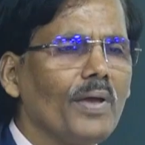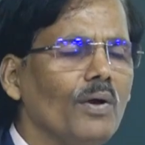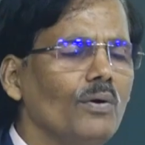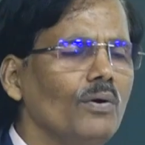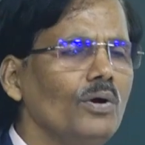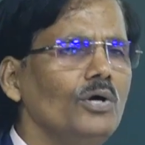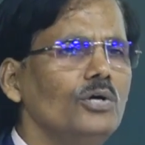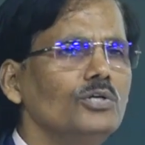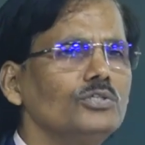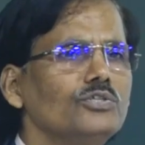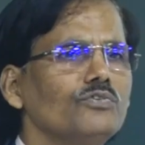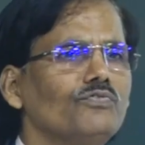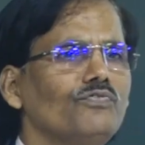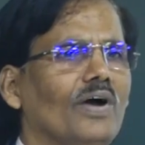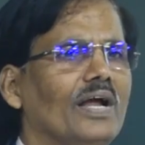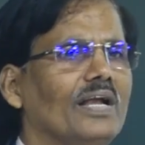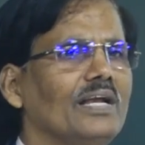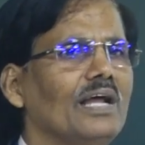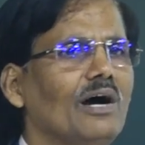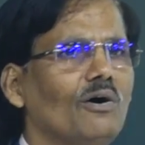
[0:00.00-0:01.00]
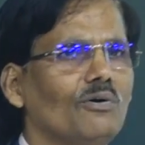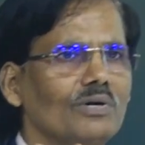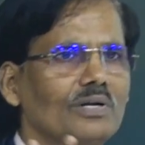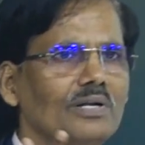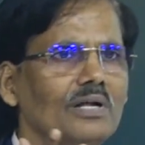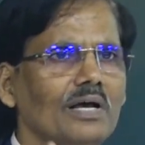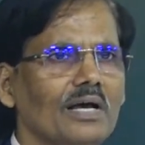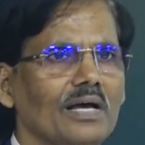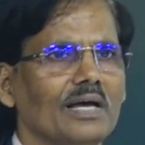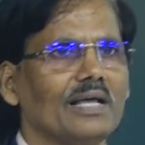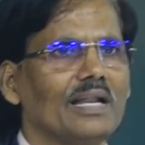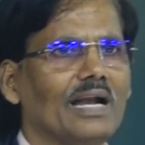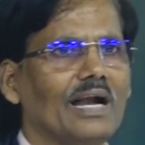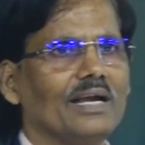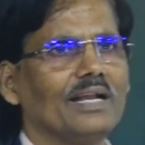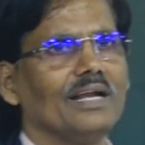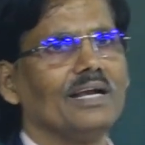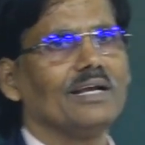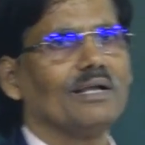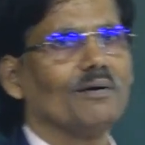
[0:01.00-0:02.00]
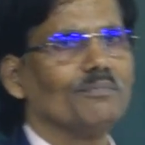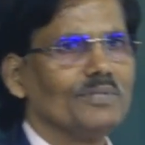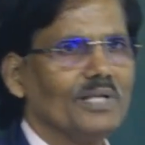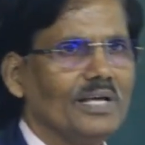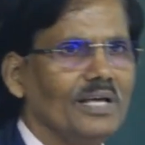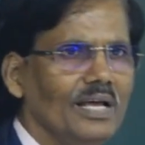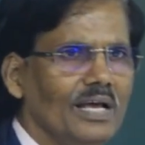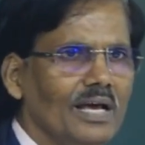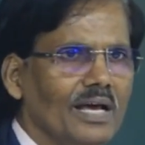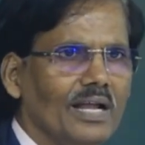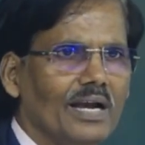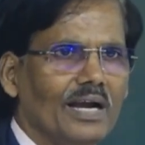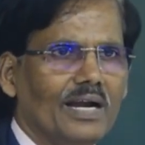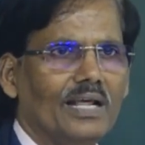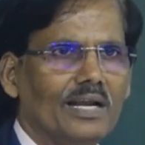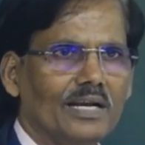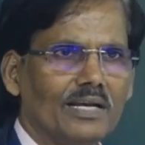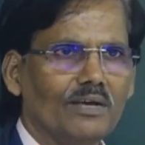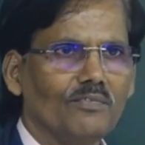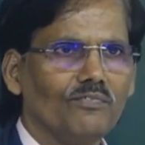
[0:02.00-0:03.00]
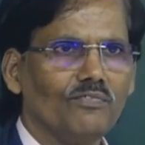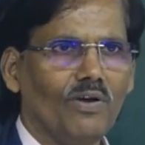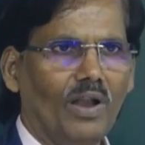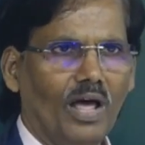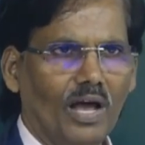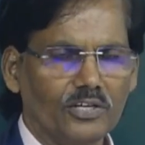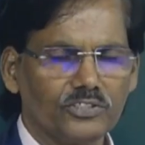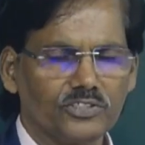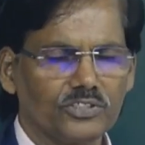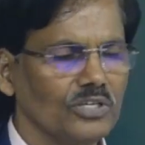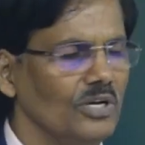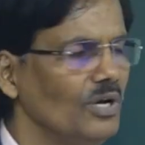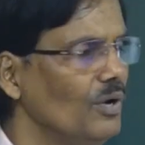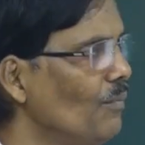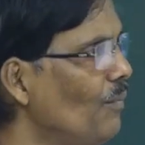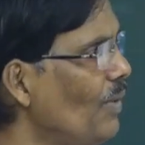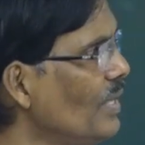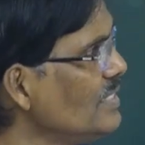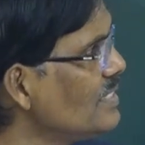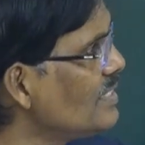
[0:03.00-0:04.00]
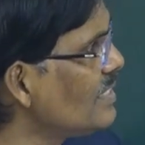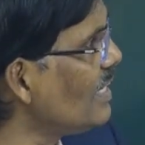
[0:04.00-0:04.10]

you to find out gradient of the radiative flux. Once